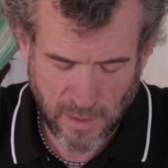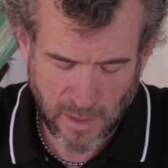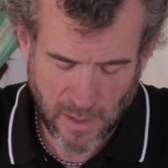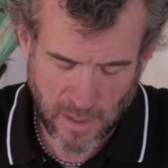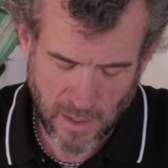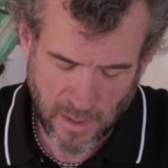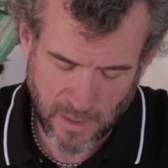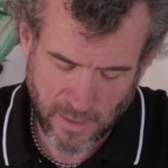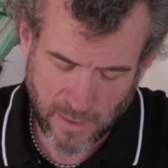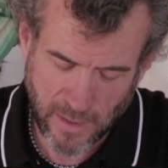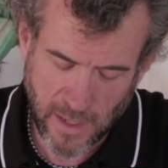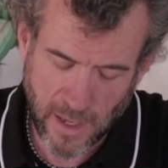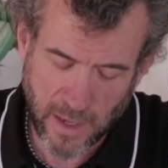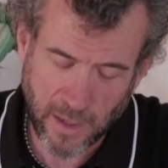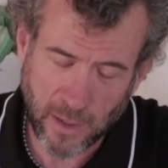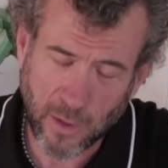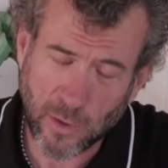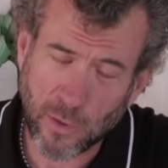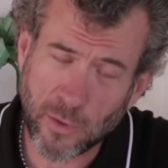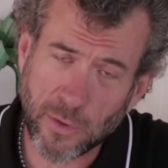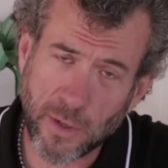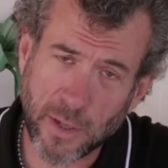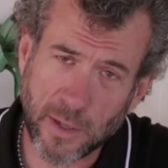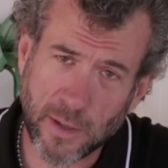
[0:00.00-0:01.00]
not
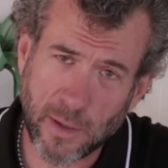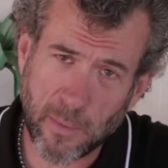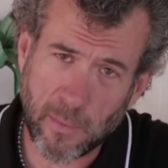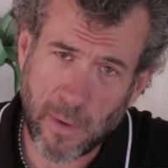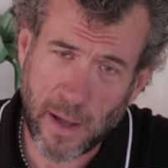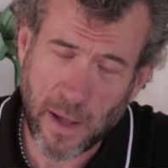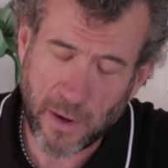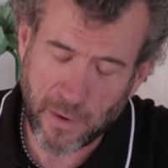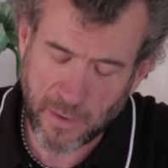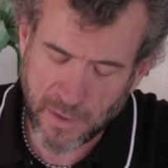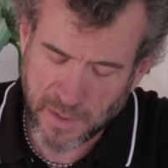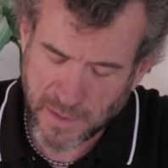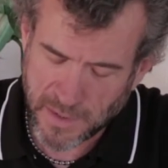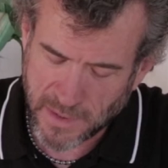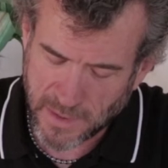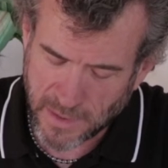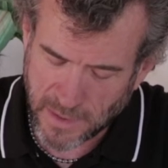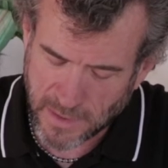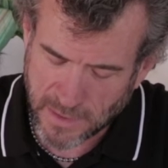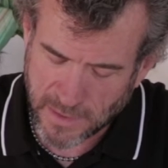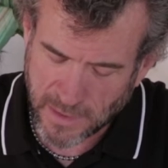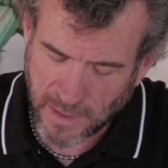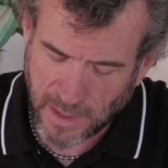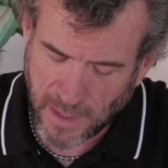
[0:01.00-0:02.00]
including the batteries
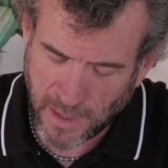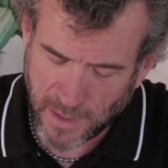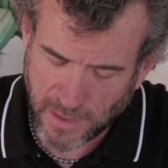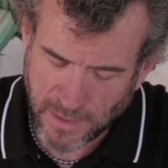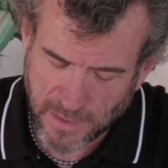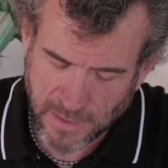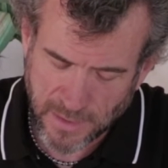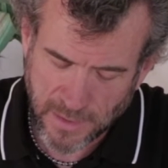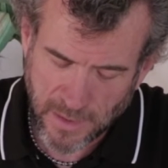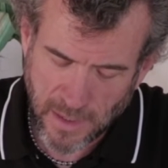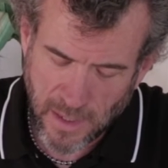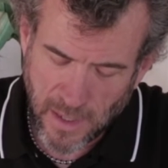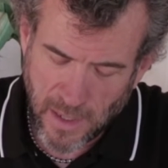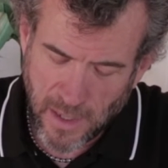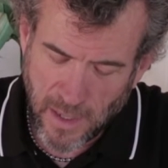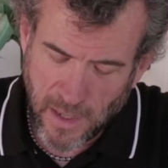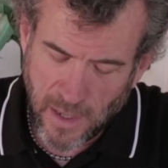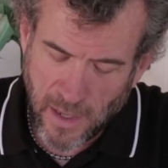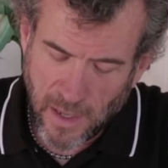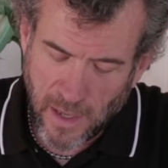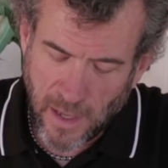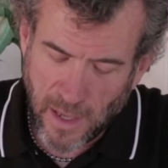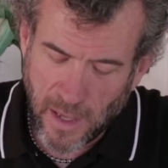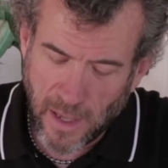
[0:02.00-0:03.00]
in this case.
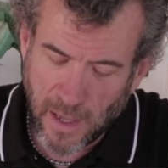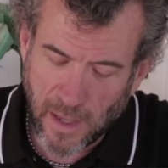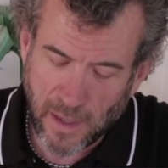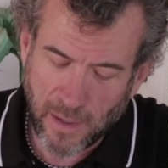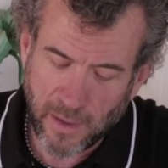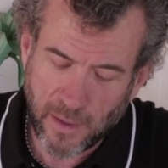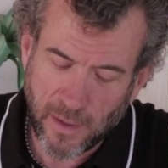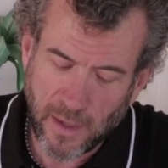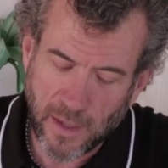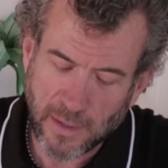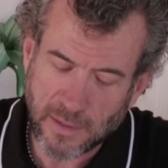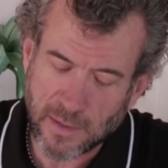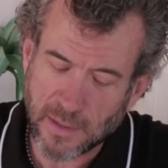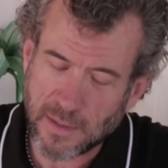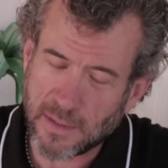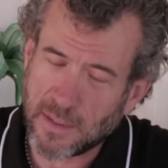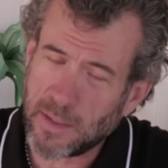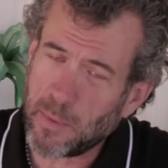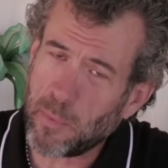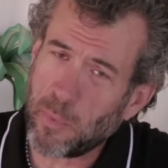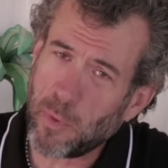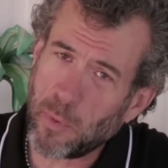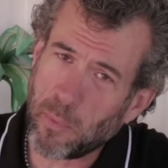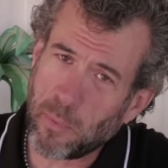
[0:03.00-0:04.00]
And it's a
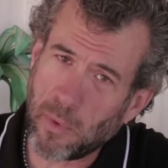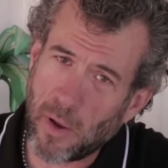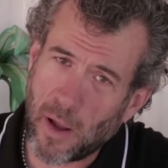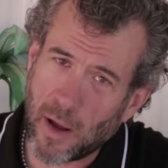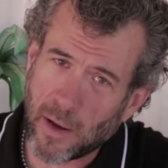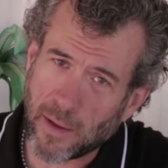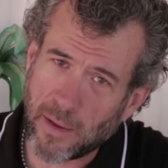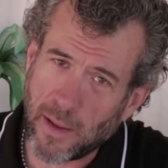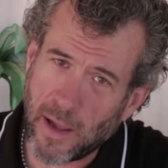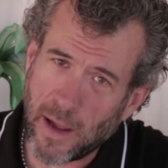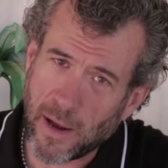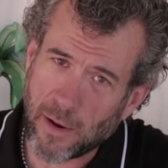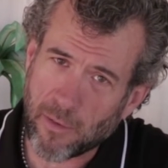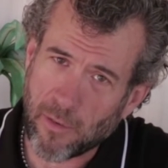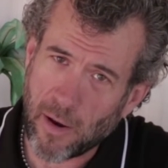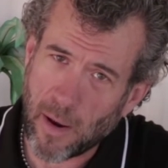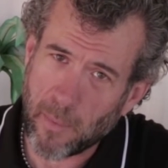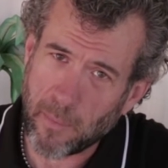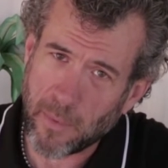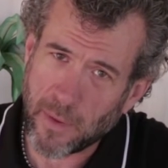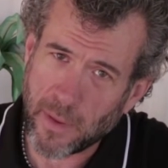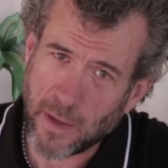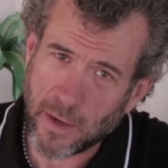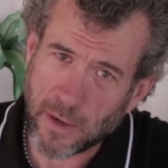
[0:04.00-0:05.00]
simple block
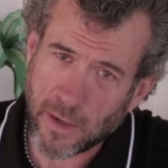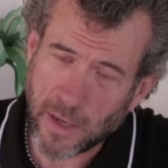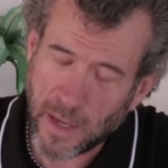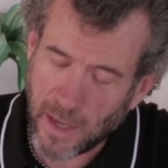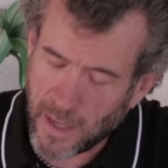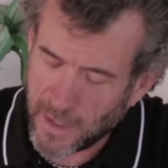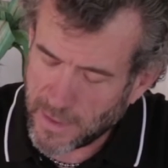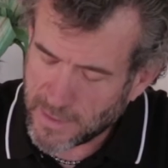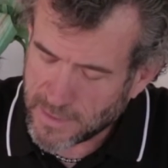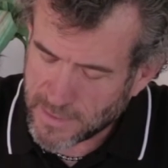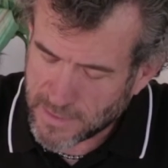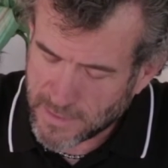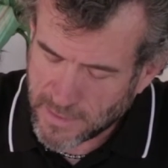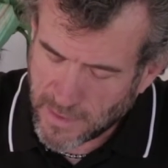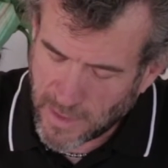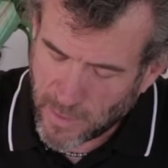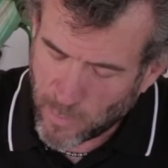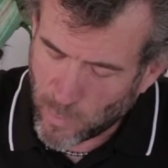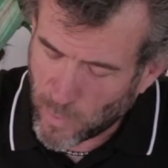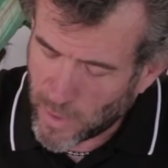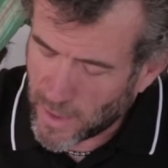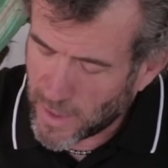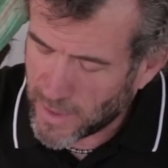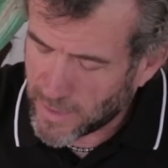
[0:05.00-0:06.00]
diagram in their case.
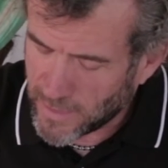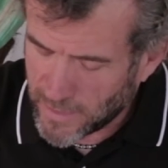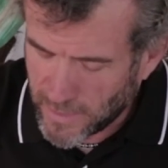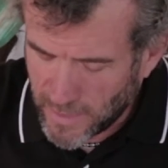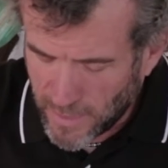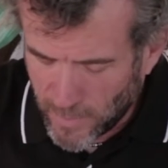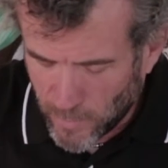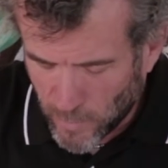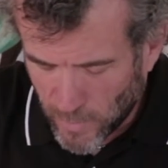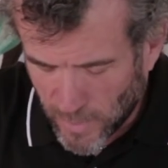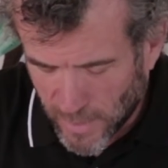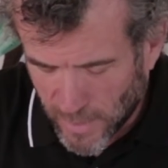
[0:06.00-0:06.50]
And what I did